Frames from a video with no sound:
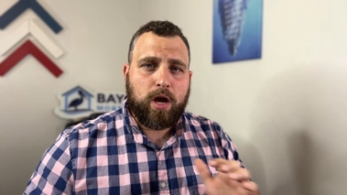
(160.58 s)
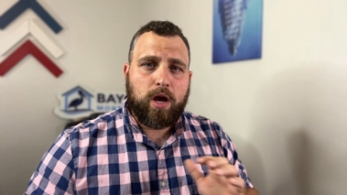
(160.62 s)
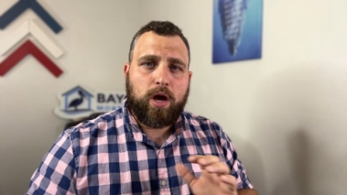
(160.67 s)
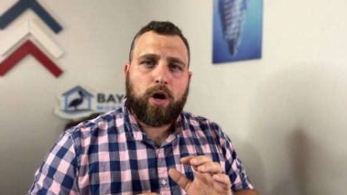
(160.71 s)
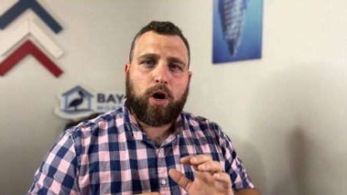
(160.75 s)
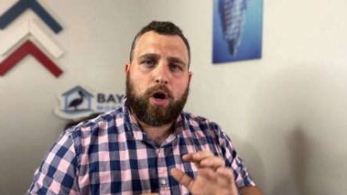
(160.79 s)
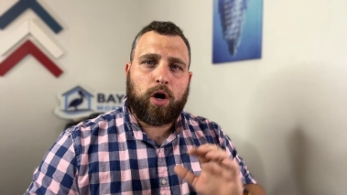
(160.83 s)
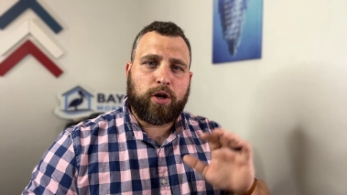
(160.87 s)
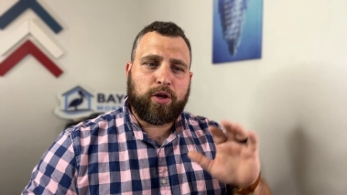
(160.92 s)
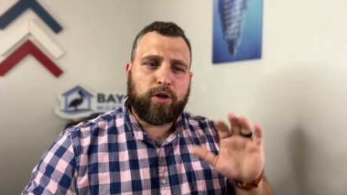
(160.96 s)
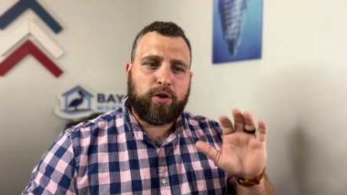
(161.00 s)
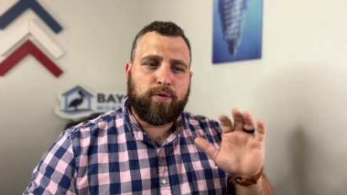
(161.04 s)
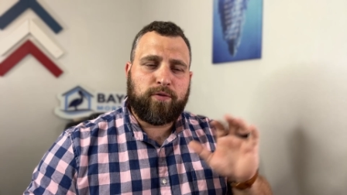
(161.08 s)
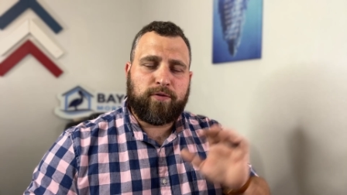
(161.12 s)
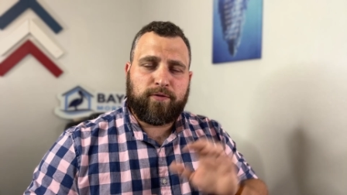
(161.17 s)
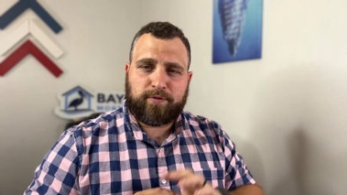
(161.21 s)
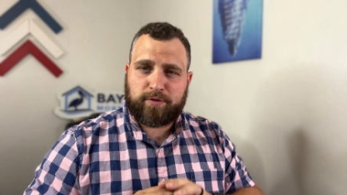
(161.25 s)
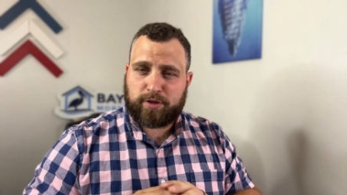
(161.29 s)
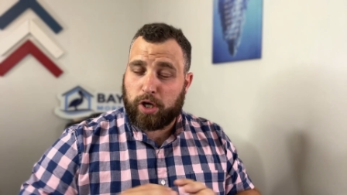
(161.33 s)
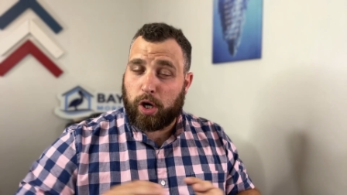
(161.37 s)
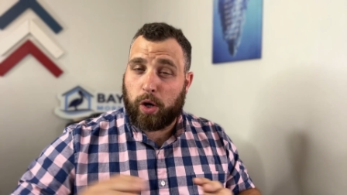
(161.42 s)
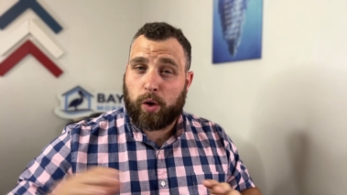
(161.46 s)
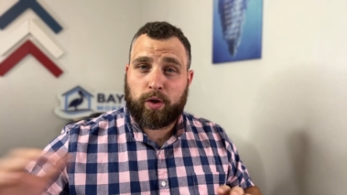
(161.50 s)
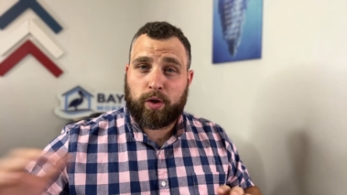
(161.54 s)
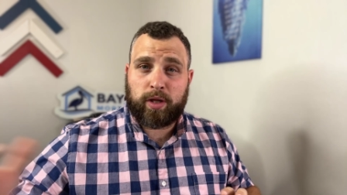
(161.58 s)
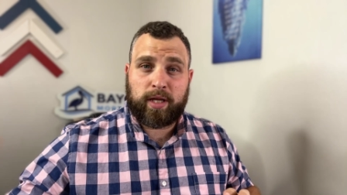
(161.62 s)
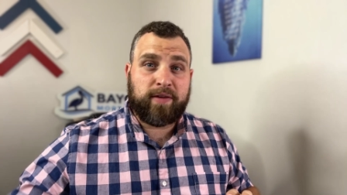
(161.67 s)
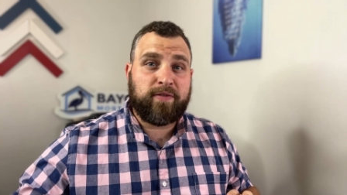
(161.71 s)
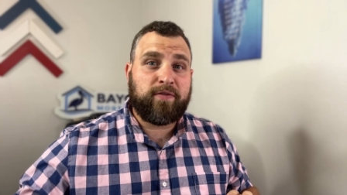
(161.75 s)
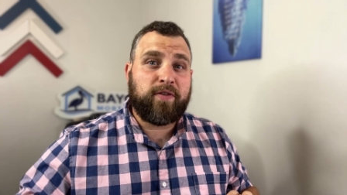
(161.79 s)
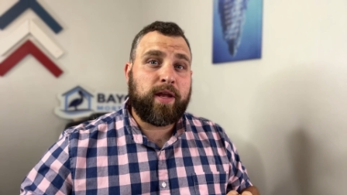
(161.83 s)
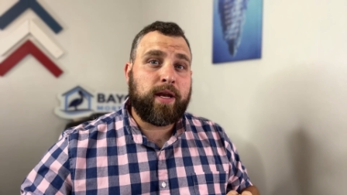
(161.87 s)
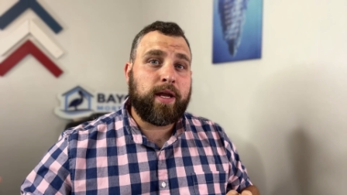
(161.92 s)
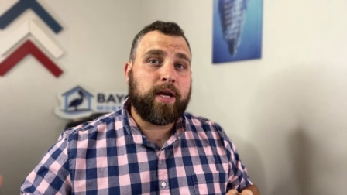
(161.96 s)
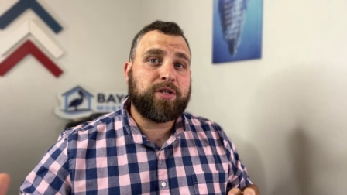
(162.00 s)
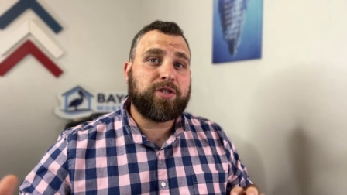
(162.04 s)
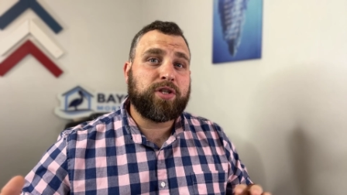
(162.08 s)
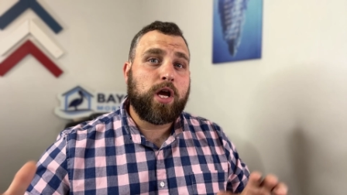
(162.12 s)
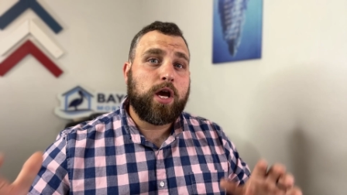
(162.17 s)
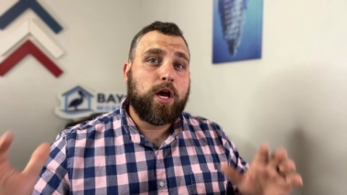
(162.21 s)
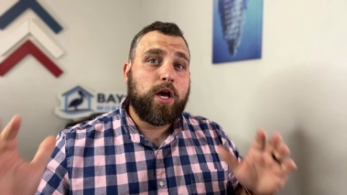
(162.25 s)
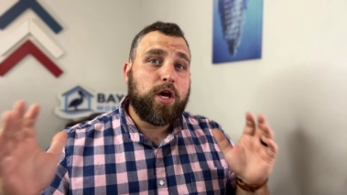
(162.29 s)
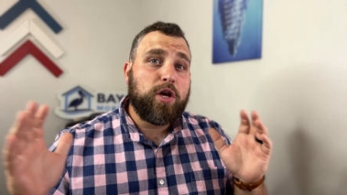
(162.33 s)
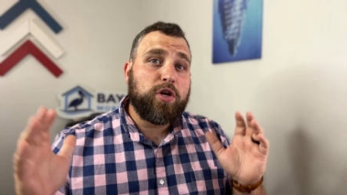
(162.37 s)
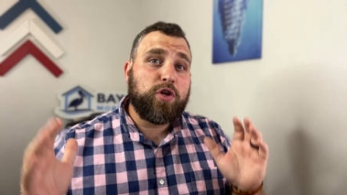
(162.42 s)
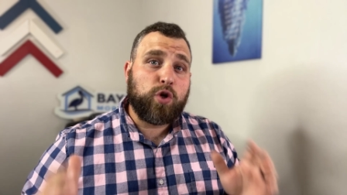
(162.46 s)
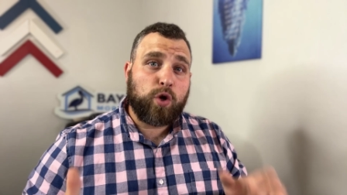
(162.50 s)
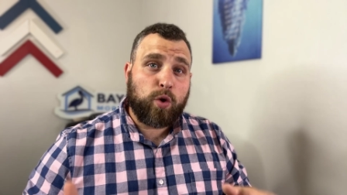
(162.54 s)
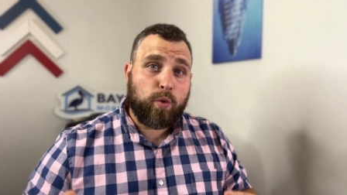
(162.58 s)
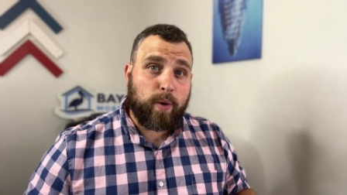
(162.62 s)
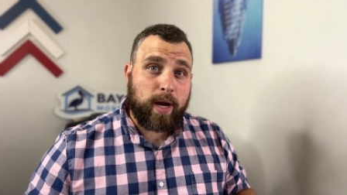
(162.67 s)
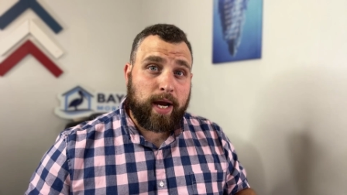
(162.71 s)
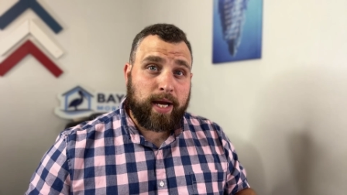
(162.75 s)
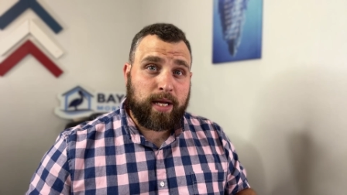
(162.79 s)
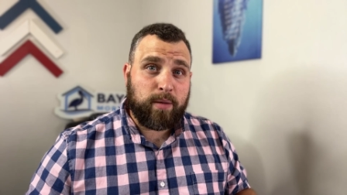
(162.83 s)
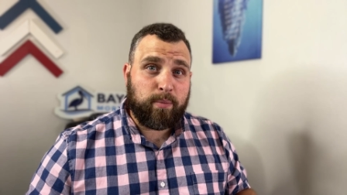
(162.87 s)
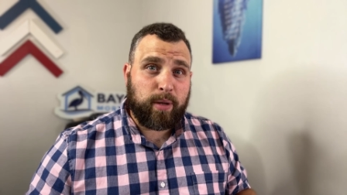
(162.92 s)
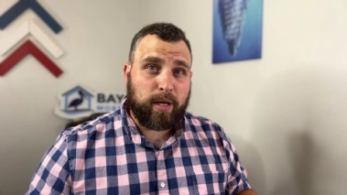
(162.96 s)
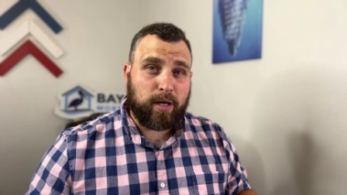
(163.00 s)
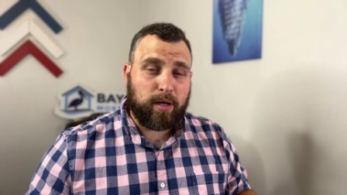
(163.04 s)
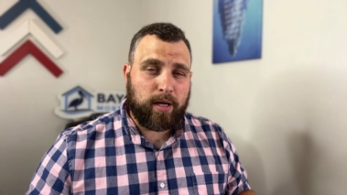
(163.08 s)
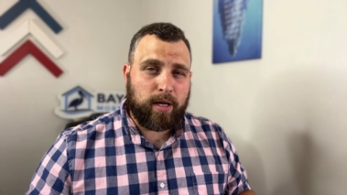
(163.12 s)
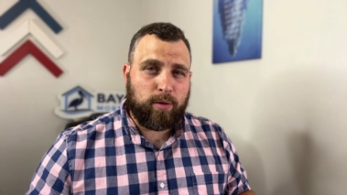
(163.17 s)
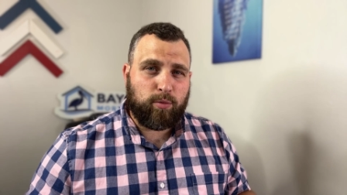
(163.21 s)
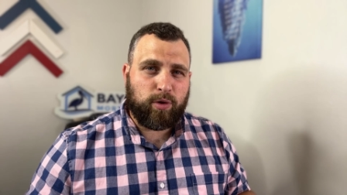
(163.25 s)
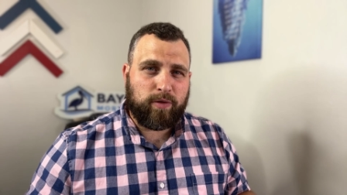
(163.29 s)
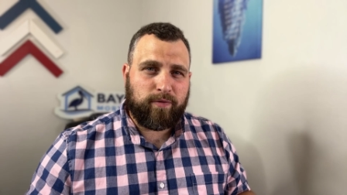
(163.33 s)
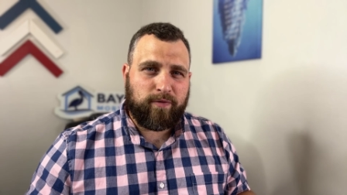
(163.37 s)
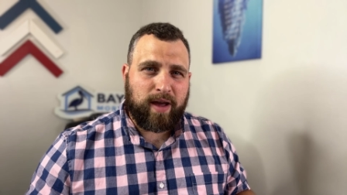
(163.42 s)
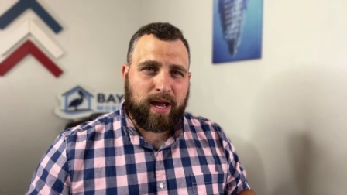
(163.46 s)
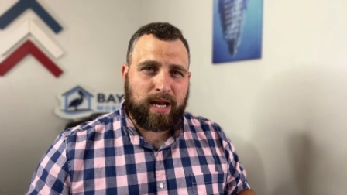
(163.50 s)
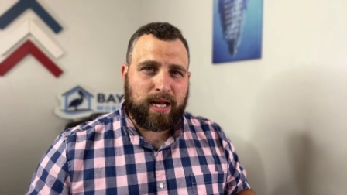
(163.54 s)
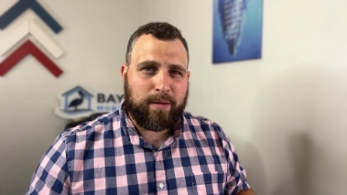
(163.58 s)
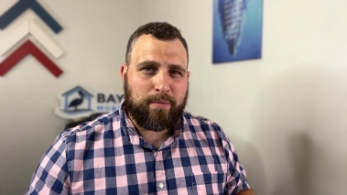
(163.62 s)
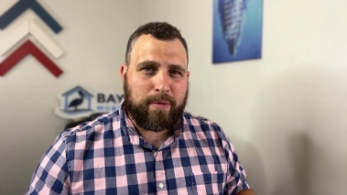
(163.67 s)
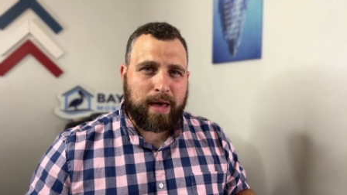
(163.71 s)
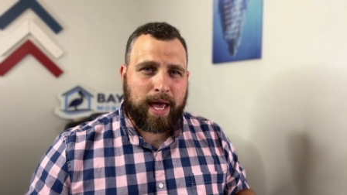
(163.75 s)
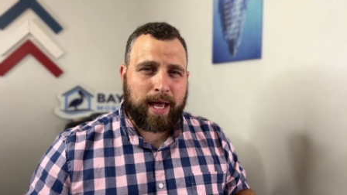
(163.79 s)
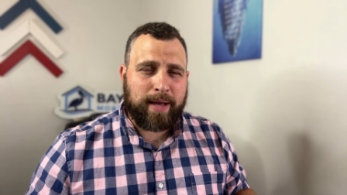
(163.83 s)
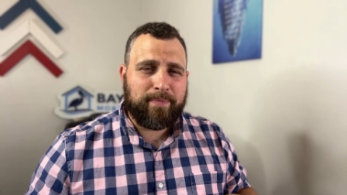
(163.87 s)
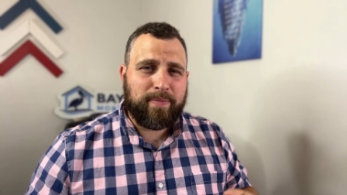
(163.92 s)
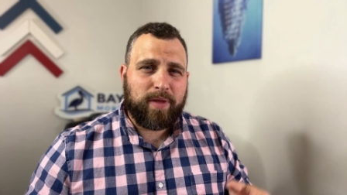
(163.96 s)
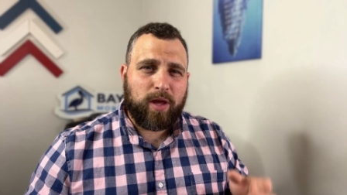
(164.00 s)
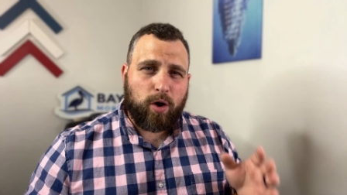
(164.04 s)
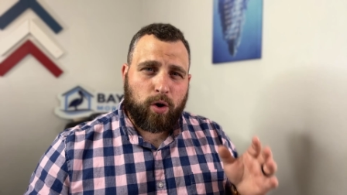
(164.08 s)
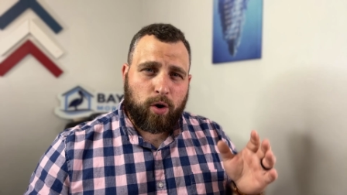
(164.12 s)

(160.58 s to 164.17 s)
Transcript: or you've totally finished, your waiting period with Fannie Mae